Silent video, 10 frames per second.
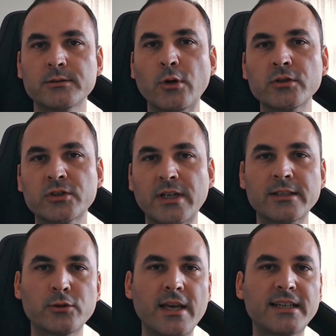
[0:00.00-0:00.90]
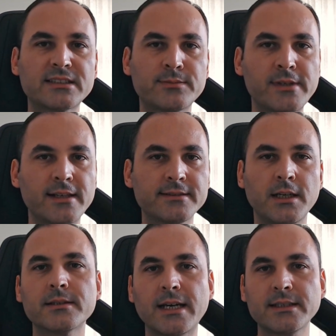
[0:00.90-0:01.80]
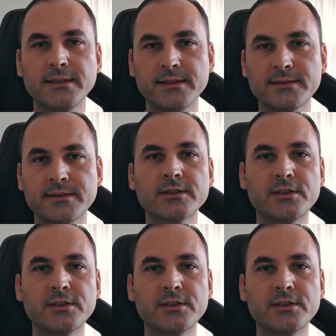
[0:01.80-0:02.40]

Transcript: Don't try to express lightness,